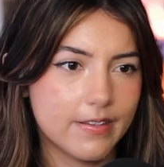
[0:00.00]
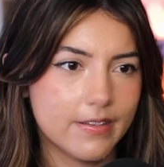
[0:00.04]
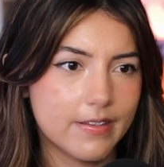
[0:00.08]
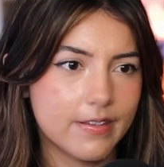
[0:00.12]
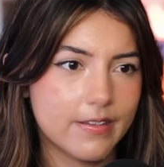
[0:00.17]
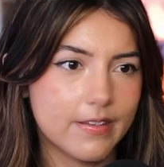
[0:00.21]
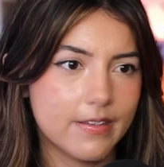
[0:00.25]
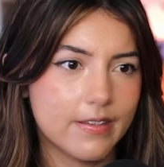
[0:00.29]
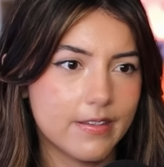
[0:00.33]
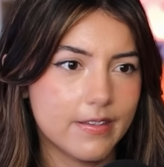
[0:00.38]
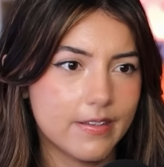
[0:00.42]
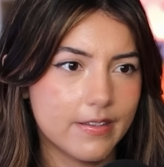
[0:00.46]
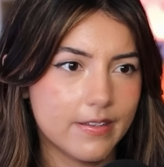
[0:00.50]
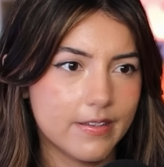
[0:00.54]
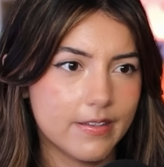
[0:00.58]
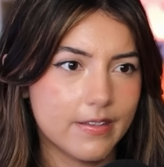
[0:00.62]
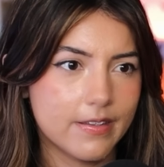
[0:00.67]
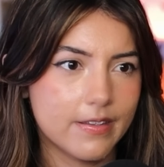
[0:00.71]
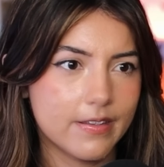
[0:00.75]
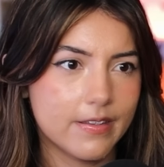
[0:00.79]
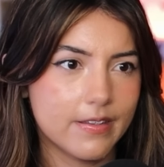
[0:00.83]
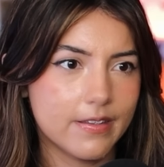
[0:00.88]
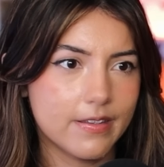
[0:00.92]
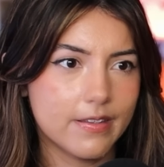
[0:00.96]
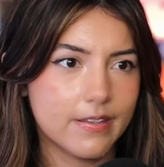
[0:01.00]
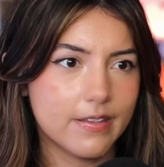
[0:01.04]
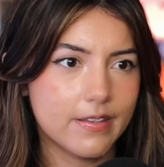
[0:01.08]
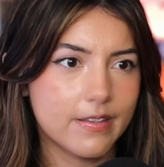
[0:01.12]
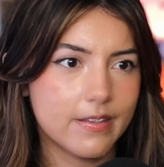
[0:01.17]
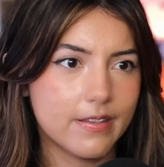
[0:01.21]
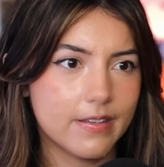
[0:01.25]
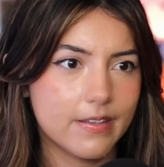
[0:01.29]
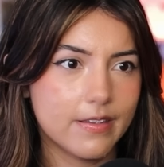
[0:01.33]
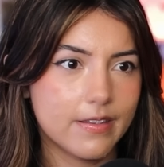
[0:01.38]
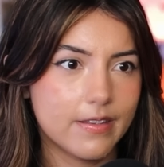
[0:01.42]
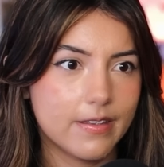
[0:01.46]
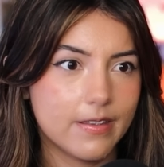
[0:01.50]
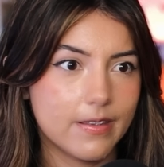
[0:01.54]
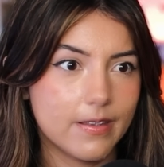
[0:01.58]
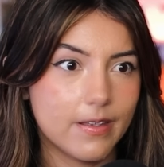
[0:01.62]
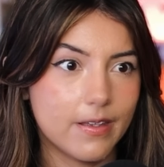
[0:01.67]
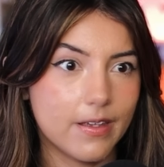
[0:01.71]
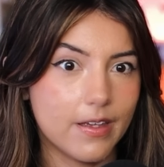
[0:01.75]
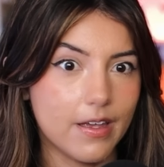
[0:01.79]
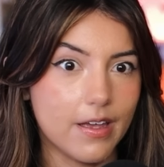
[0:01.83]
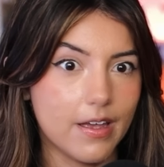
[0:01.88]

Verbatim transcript: What are you doing with it? What the fuck do you think you're doing? Uh-oh.